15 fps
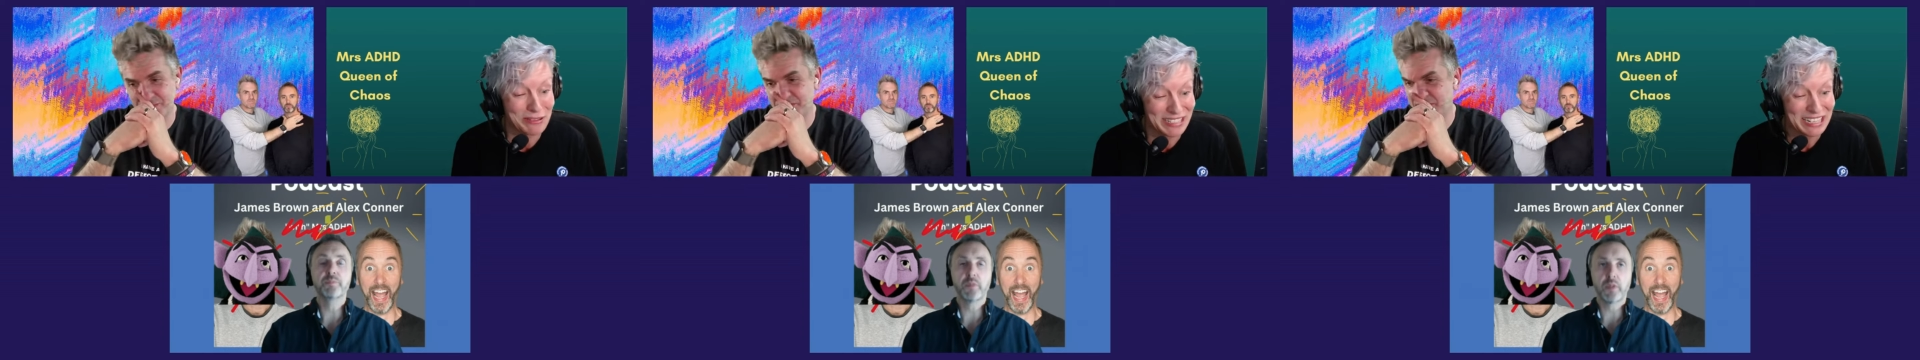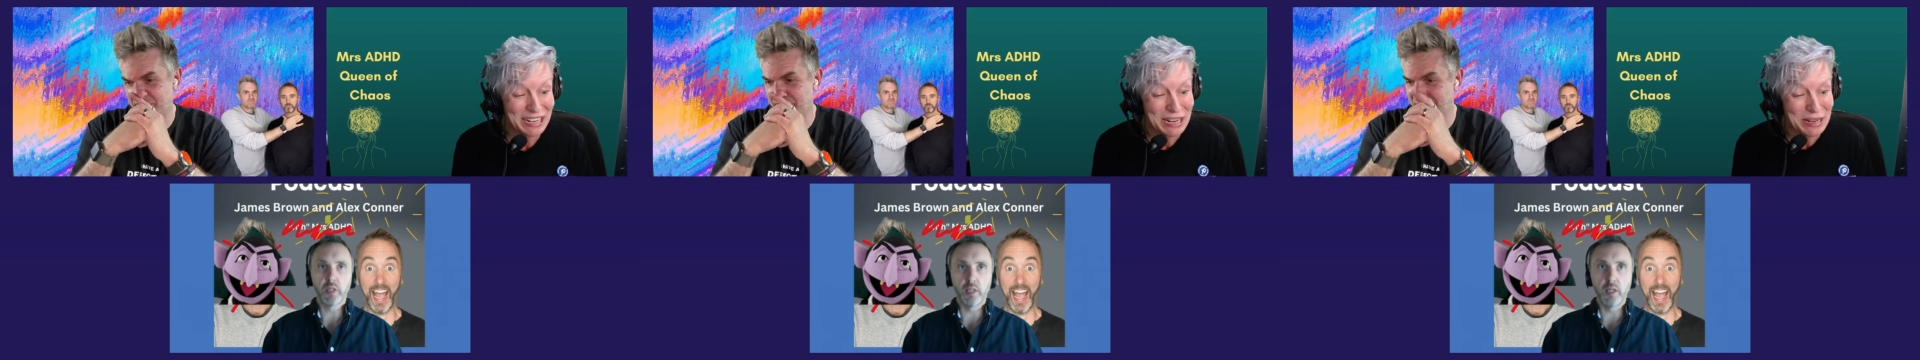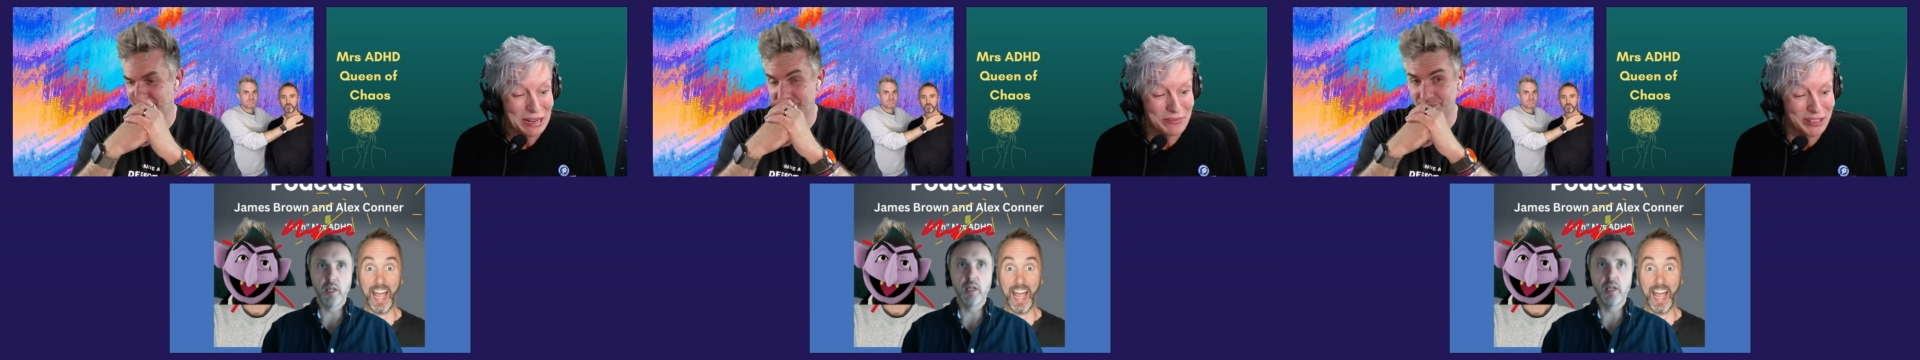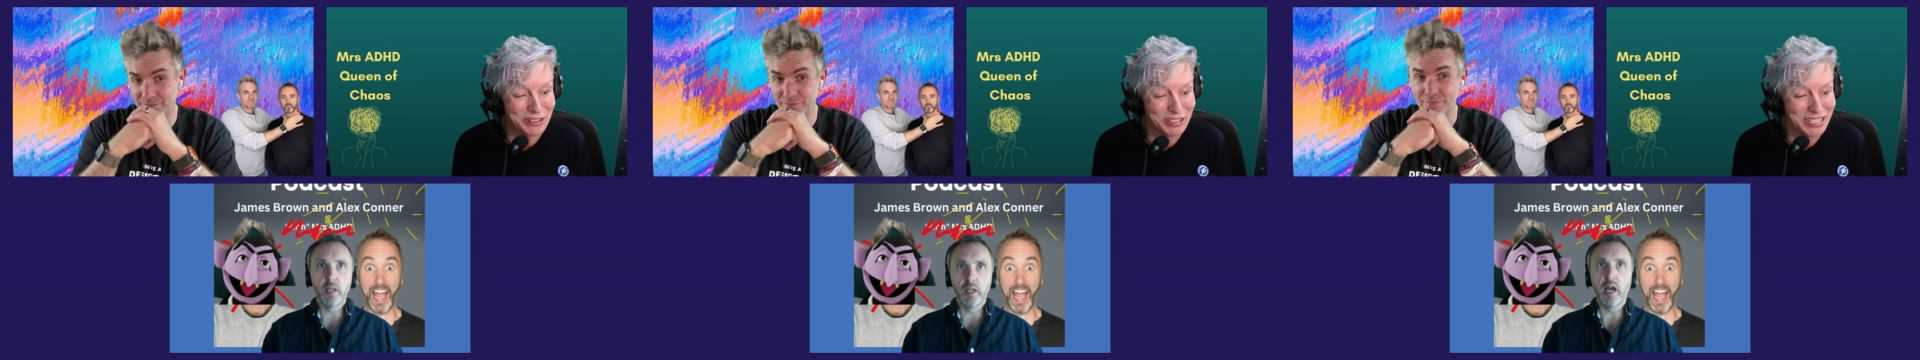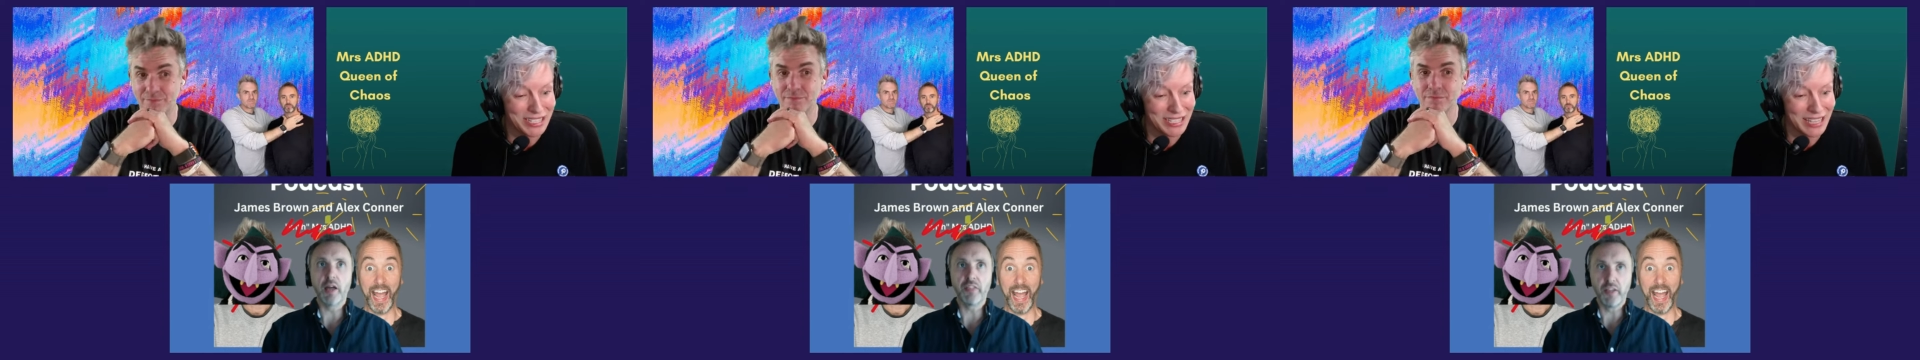Speaker 1: the most
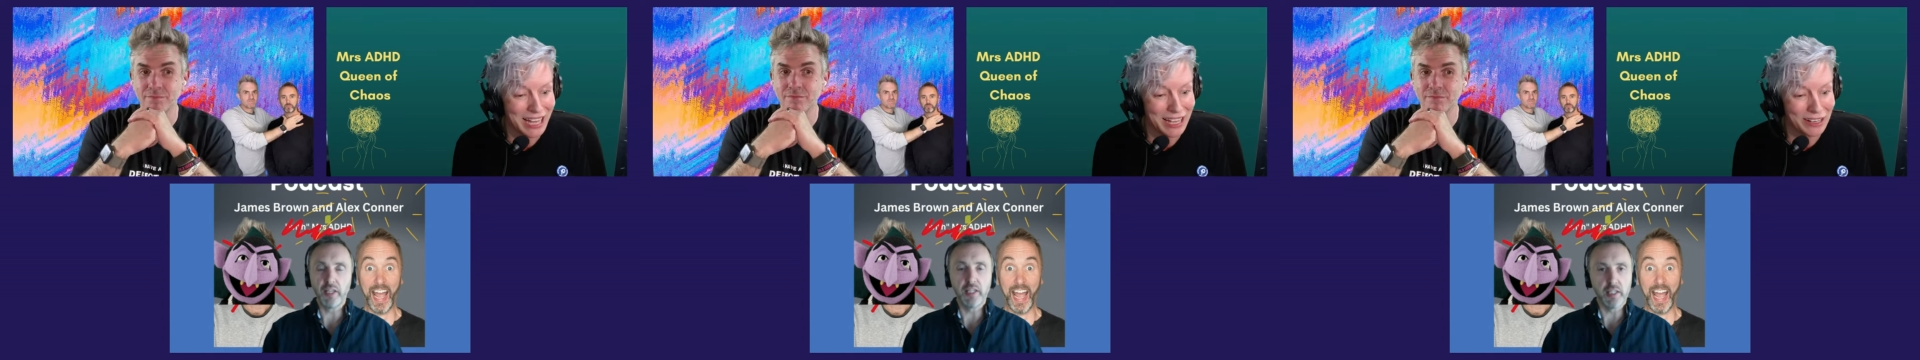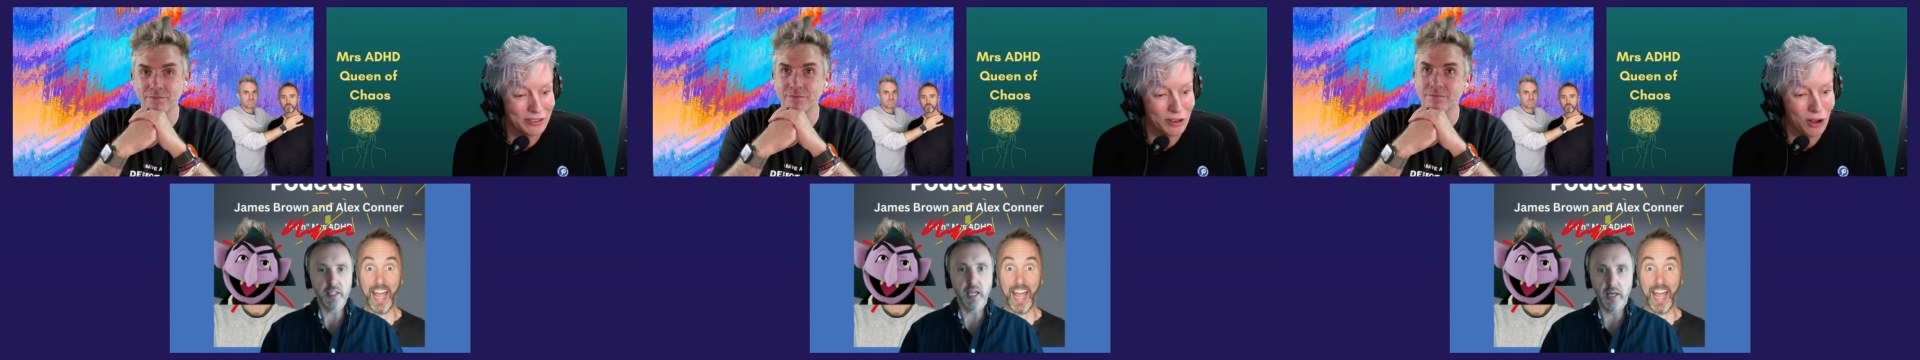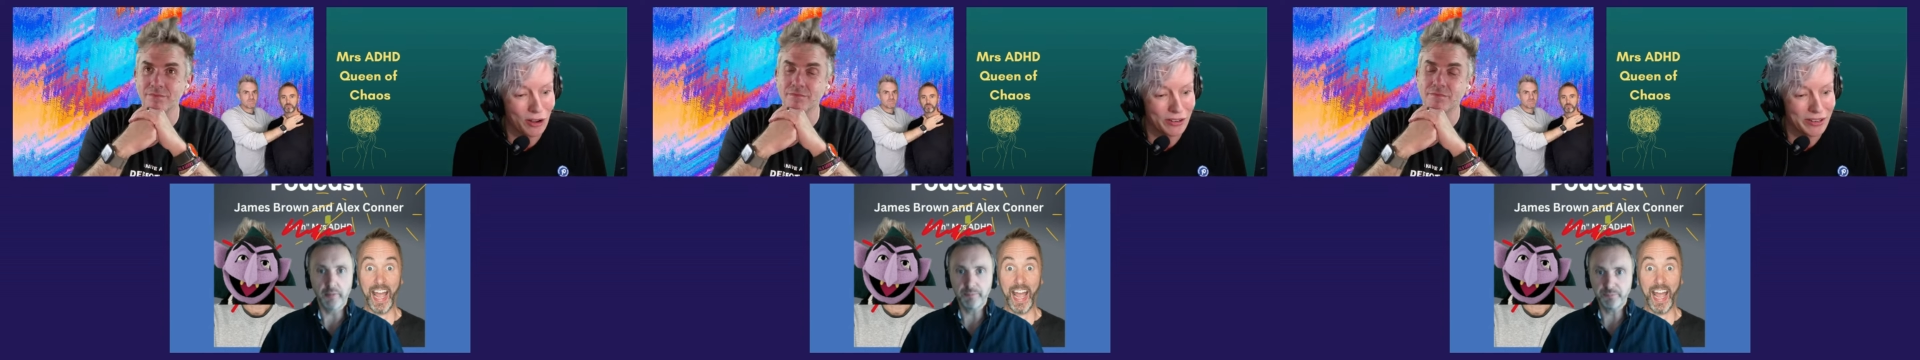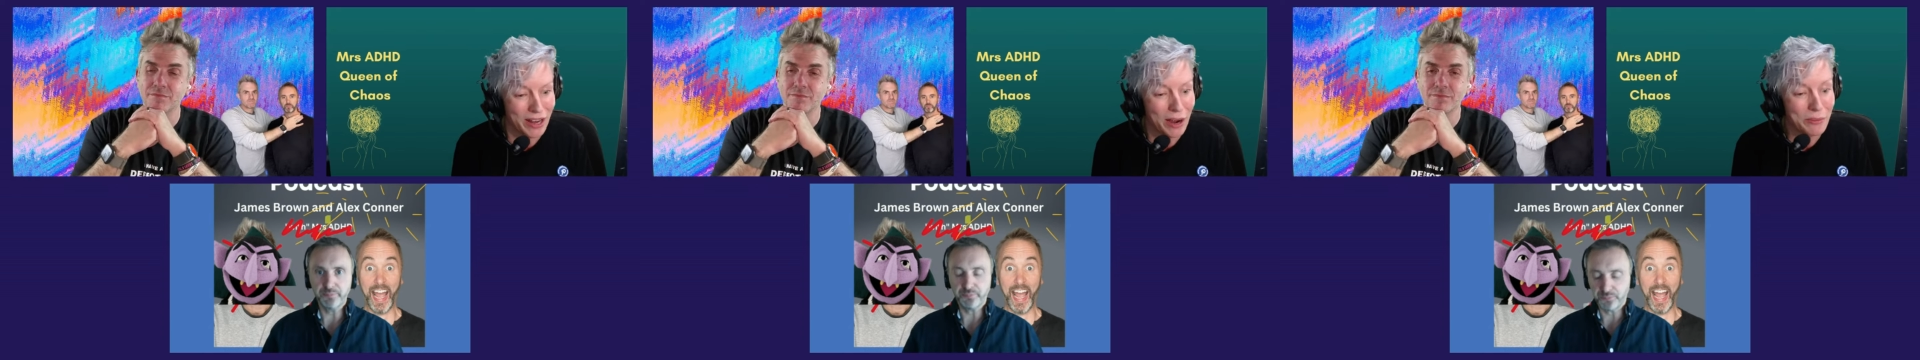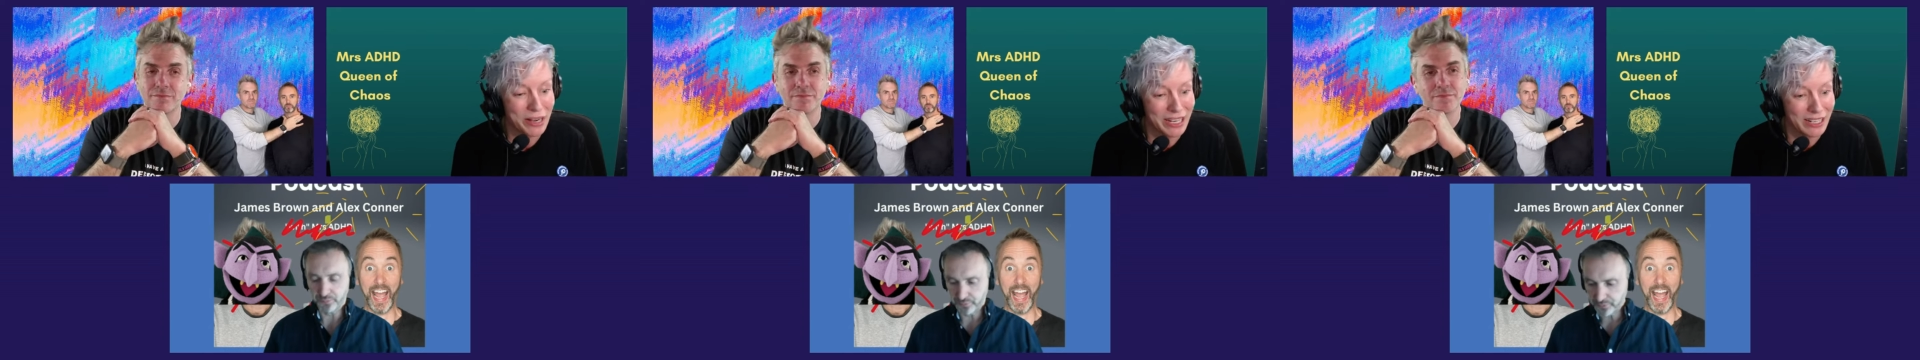because I it's think, that yeah.
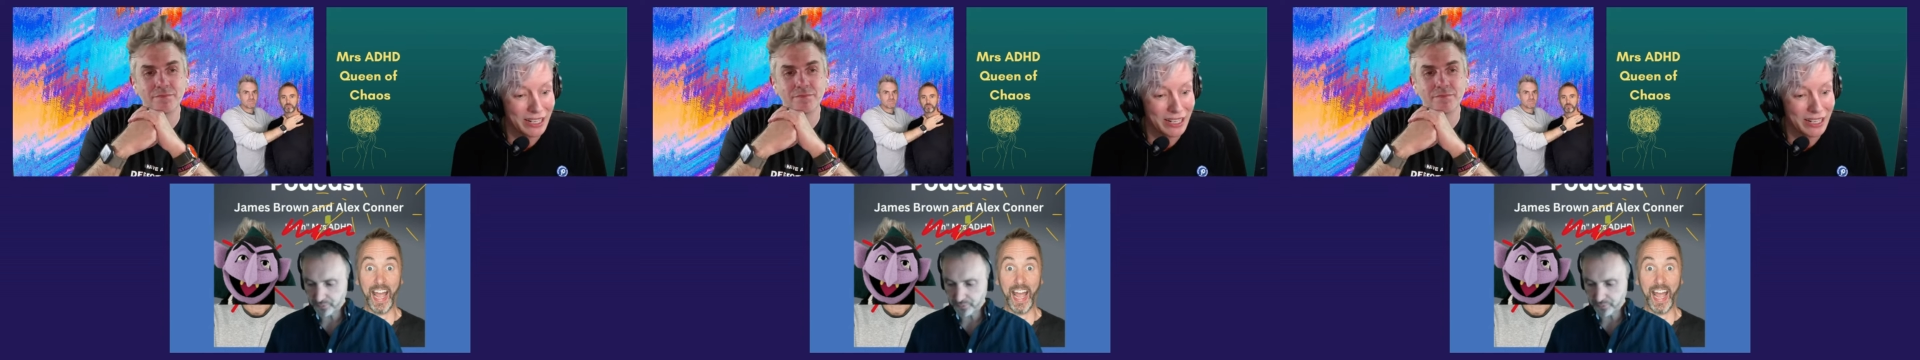not